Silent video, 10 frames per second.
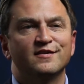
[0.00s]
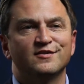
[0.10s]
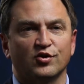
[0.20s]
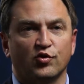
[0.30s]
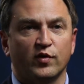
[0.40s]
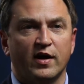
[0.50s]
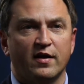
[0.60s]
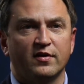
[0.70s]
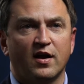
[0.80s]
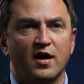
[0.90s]
to
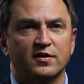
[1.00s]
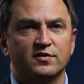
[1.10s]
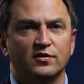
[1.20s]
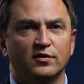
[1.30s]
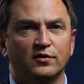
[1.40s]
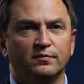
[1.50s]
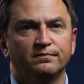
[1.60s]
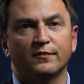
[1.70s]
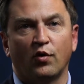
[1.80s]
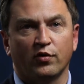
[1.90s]
create the codicil
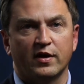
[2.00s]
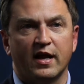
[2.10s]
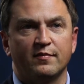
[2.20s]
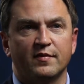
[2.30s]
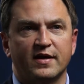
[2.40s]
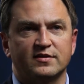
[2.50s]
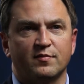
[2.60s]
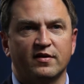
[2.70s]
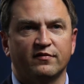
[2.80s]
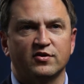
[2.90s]
or name them as a
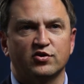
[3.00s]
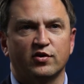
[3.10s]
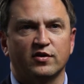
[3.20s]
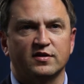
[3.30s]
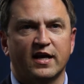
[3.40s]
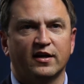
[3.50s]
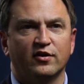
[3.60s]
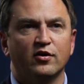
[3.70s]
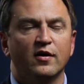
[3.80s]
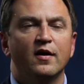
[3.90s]
beneficiary or
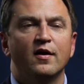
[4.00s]
executor